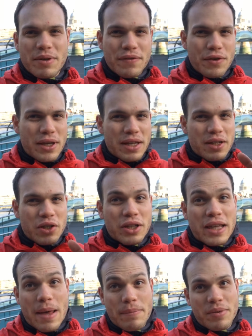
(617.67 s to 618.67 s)
but if you get a
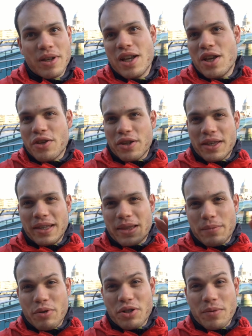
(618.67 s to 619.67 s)
good gap, you can get
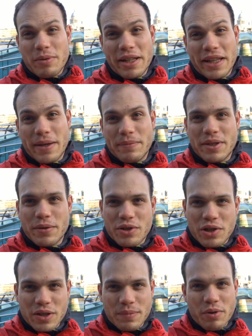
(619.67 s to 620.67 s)
the bridge completely empty,
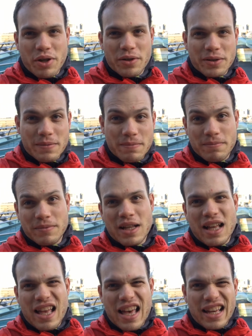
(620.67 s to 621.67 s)
which looks pretty awesome
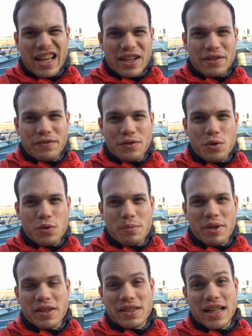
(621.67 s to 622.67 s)
and kind of cool,
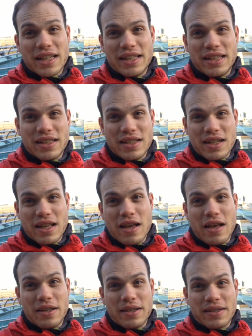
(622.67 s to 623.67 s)
because London
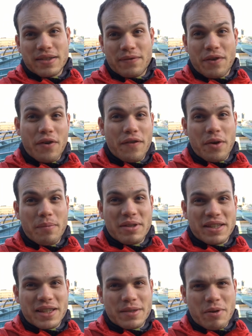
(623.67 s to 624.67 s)
is very, very
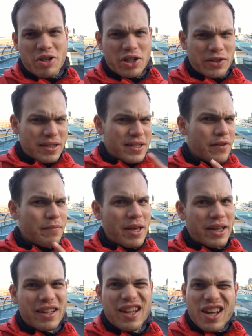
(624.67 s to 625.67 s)
busy, especially on the South
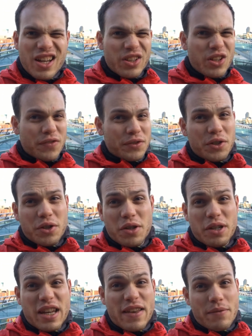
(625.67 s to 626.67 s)
Bank. In the afternoon,
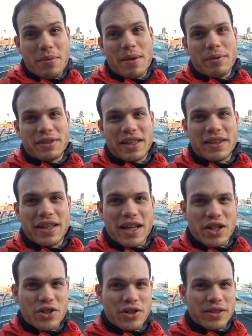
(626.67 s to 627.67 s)
you'd never be able to get that
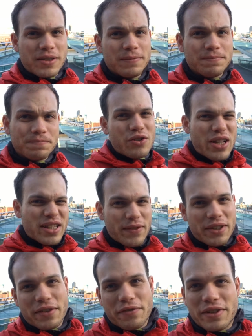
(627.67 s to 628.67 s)
kind of shot. I tried
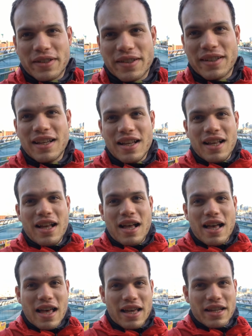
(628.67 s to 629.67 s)
something different
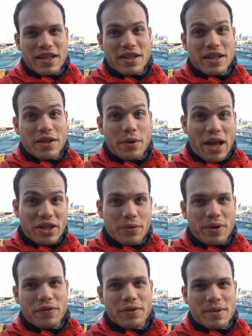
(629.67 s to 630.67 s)
and actually
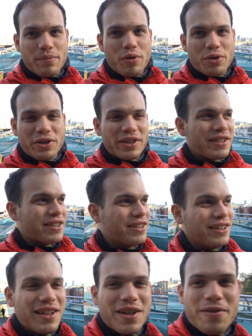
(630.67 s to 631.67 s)
went for some portraits
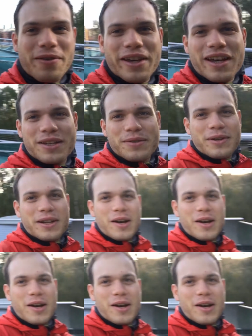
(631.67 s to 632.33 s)
where Antoine